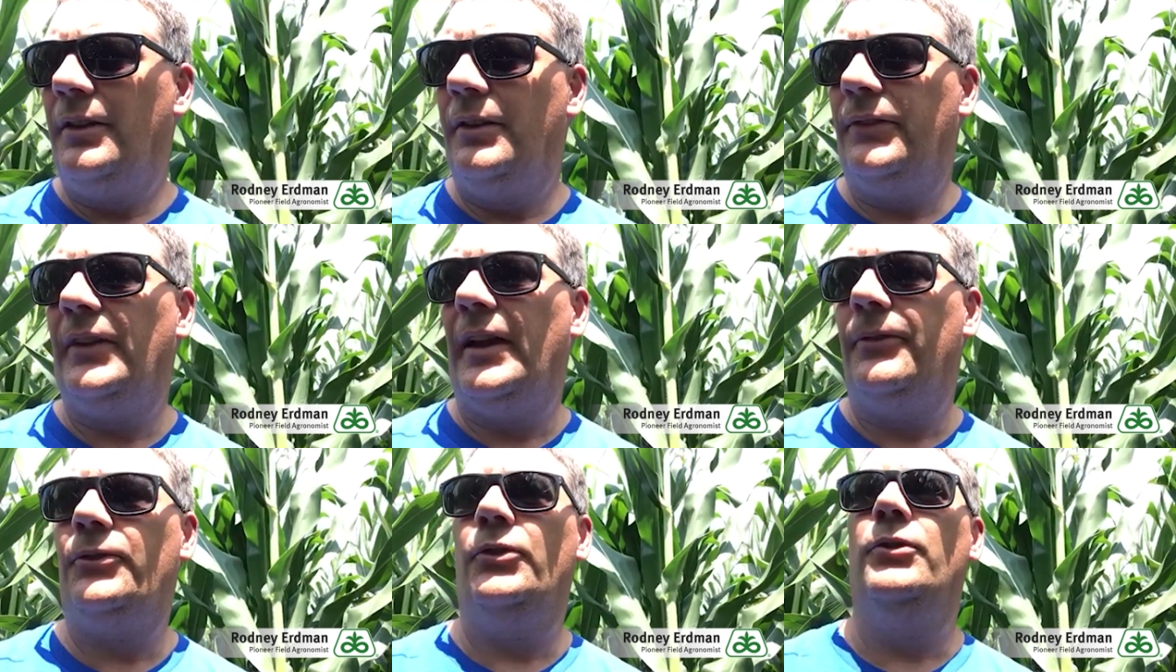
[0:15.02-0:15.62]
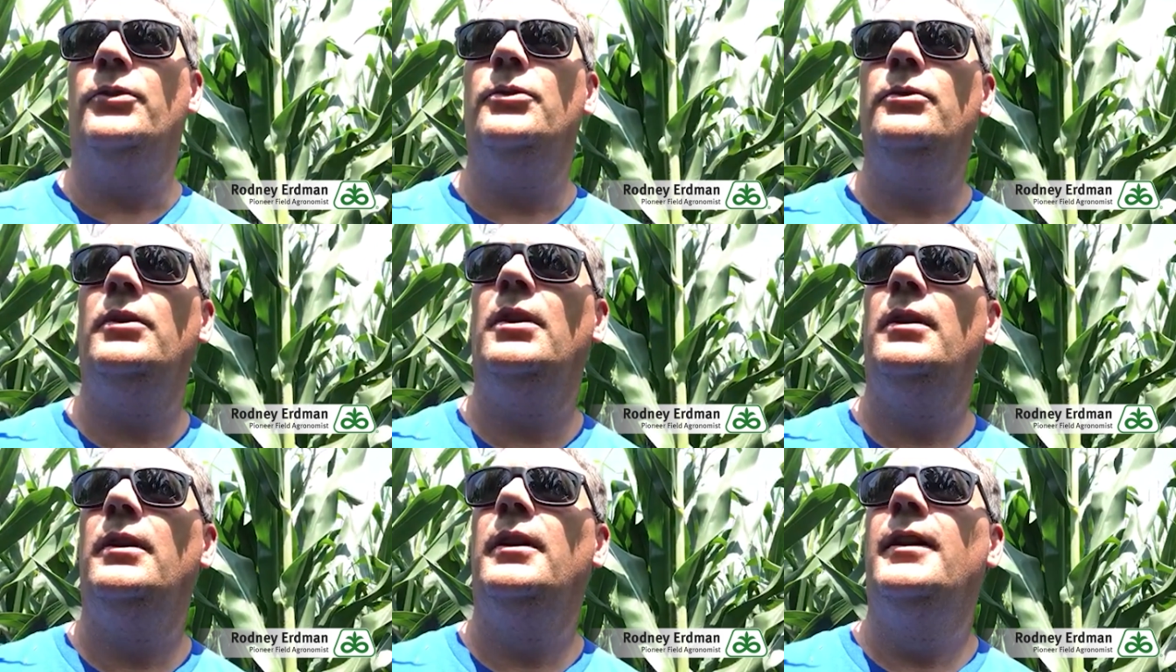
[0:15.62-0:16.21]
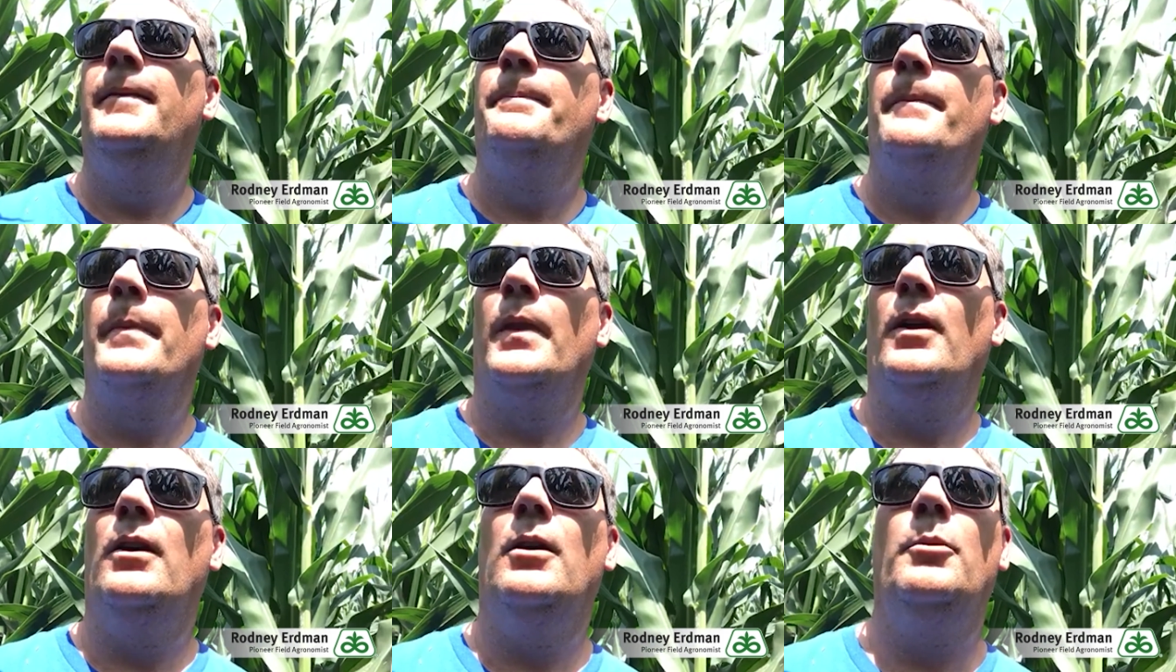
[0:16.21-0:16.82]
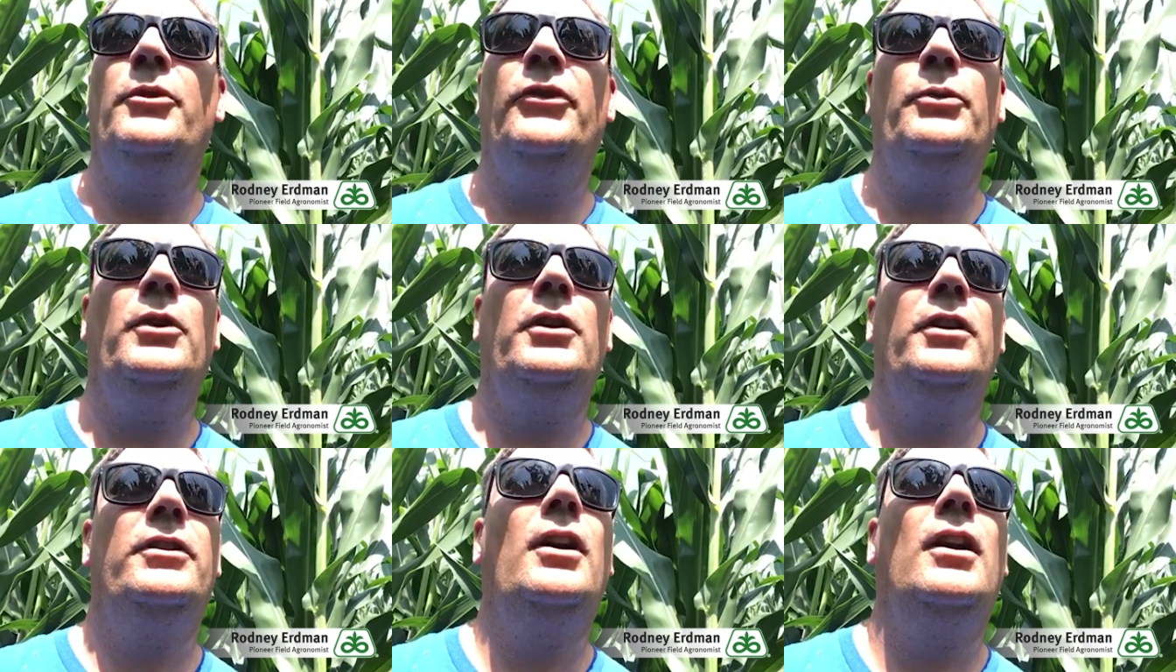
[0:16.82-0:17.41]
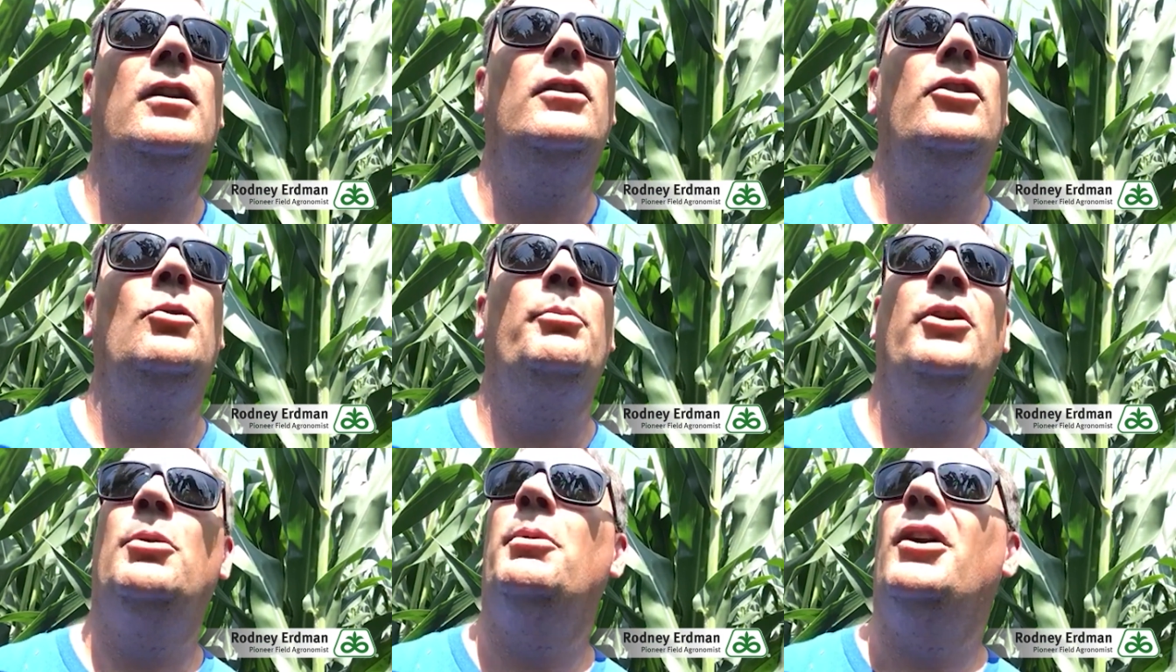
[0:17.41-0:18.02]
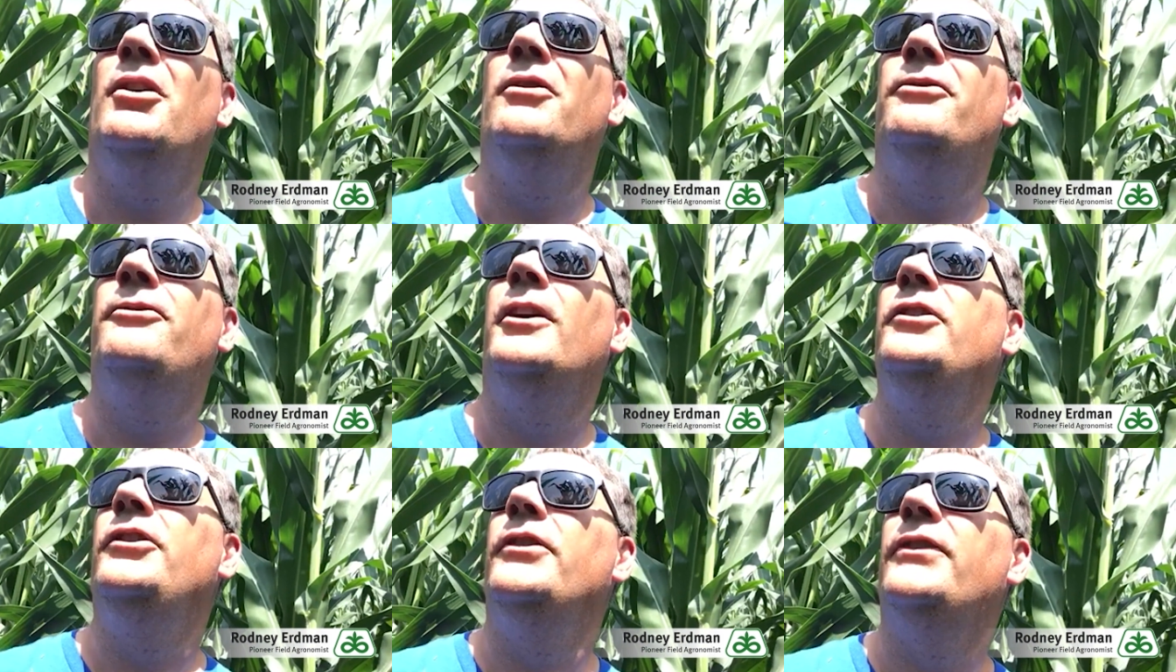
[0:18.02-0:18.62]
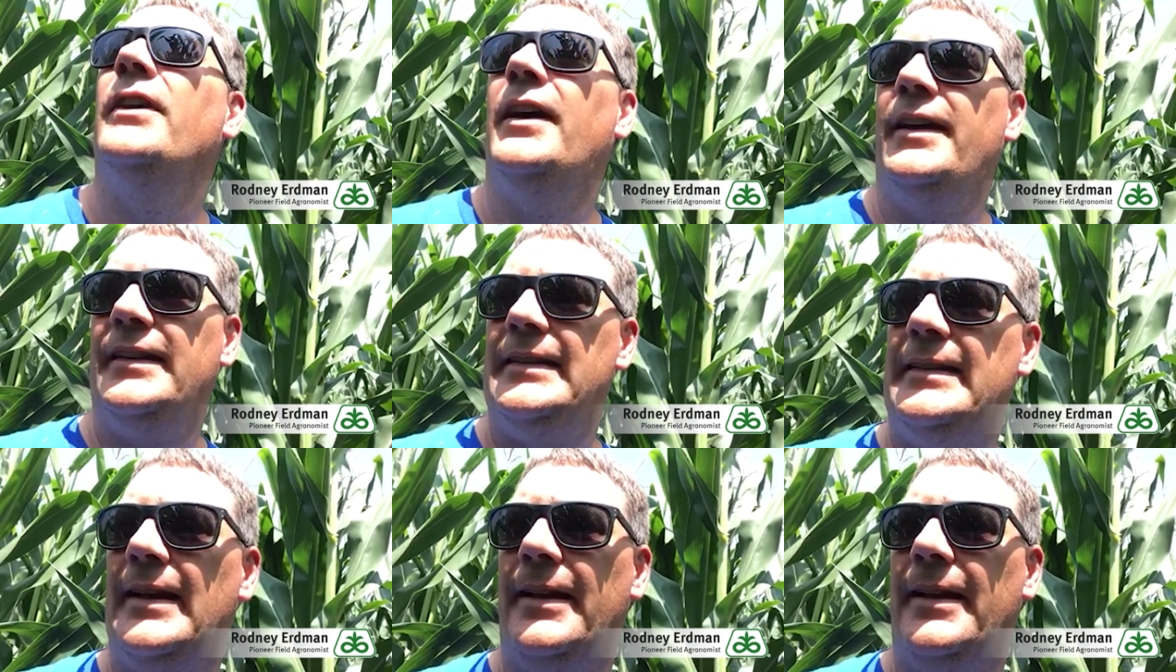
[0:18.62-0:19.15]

this afternoon, um, just wanted to talk a little bit about fungicide